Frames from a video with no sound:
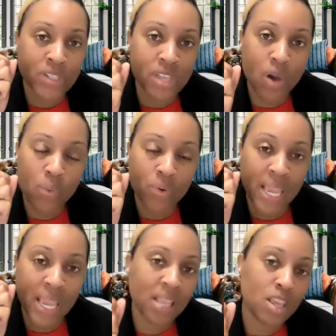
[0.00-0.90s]
sown
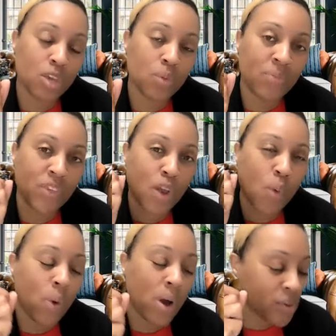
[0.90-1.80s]
in you. And then
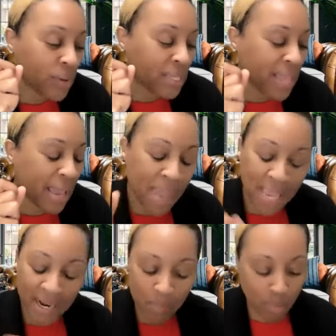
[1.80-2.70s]
you're wondering, like,
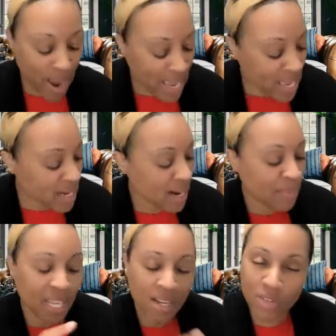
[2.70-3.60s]
man, I'm praying and I'm
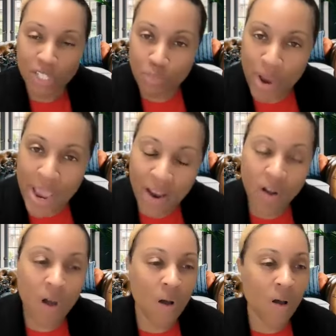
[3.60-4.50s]
getting on these prayer
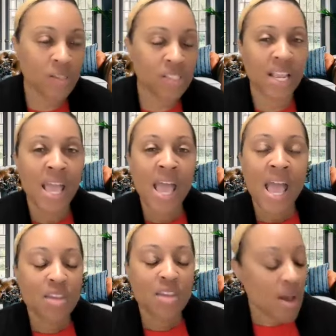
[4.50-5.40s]
calls and,
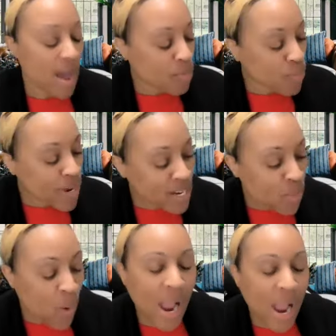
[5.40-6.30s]
you know, I'm reading the
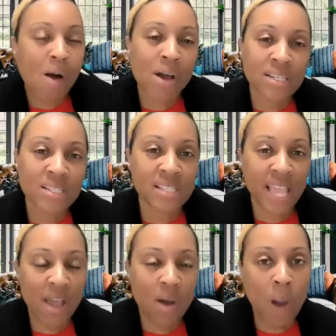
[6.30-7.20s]
word. I don't
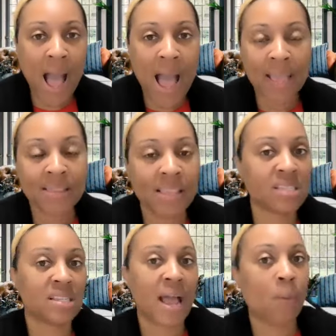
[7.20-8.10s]
understand why
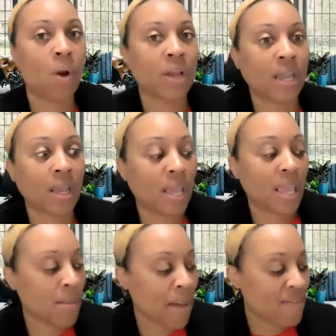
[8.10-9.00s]
things are not working
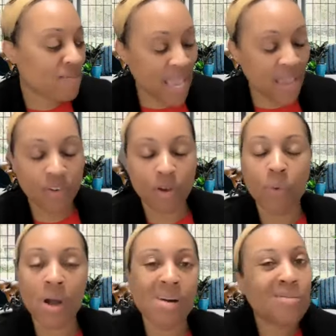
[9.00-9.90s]
in my favor.
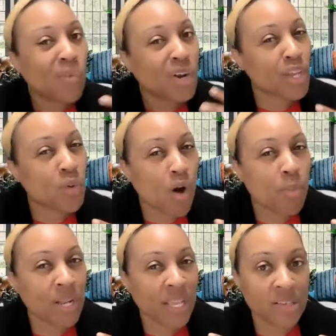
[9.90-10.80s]
Well, what are you
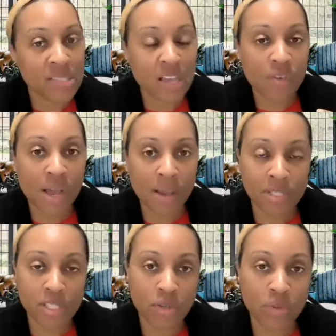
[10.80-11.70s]
opening yourself up
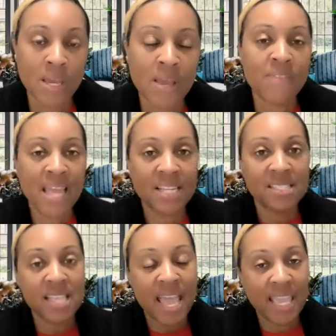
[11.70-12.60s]
to that
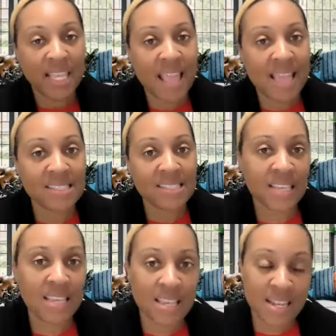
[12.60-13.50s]
is taking that
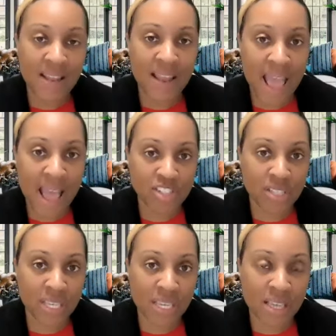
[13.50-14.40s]
seed and
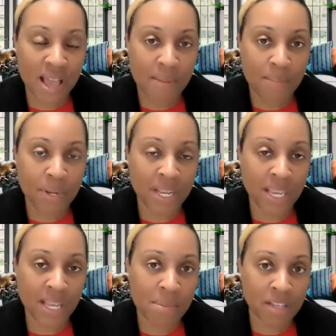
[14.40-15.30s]
actually um, putting
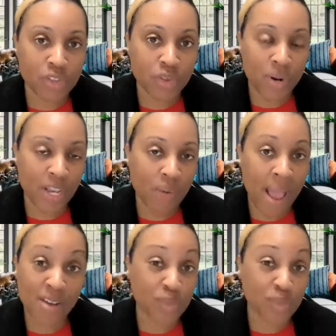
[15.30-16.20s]
it amongst thorny
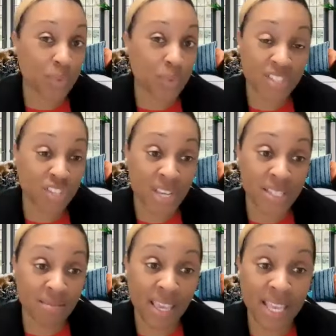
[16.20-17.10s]
grounds where it's
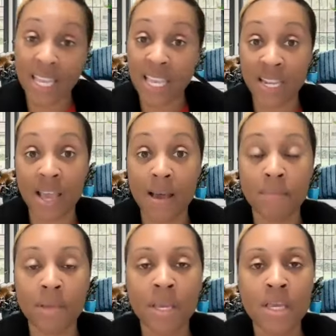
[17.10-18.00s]
just getting eaten up?
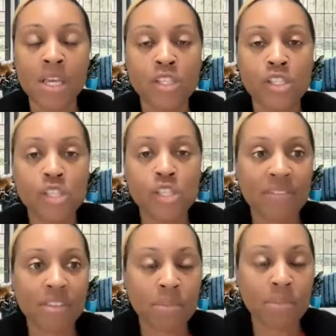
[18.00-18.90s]
So we
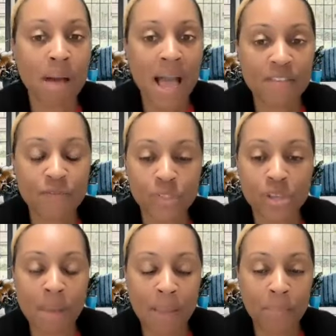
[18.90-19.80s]
have to be mindful.
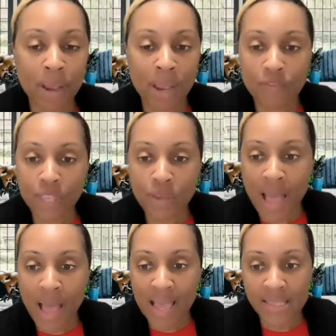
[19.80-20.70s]
So, my prayer for you
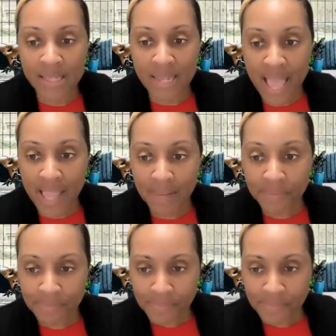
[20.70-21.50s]
guys today